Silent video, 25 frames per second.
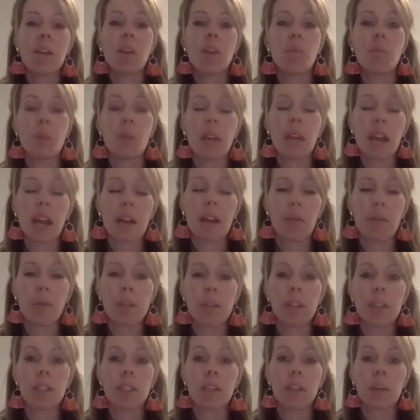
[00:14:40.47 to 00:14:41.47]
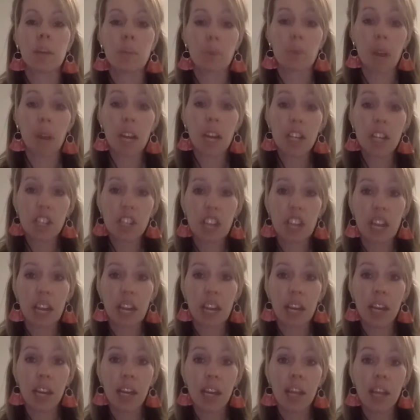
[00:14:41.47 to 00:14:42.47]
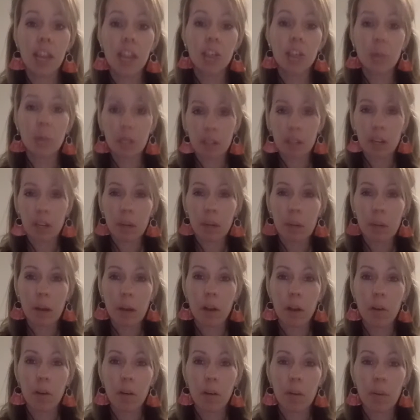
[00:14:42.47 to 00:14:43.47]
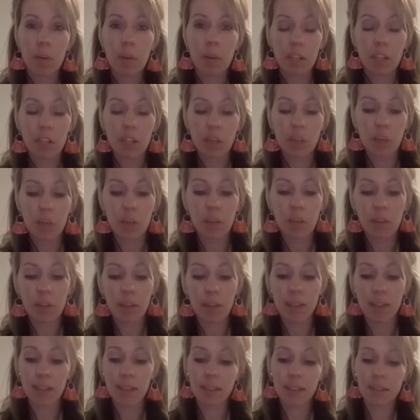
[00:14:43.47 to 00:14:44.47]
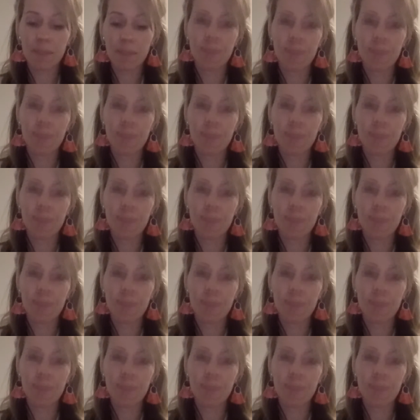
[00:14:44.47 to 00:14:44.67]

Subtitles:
And we have what's compression. Do you want to talk about compression really fast?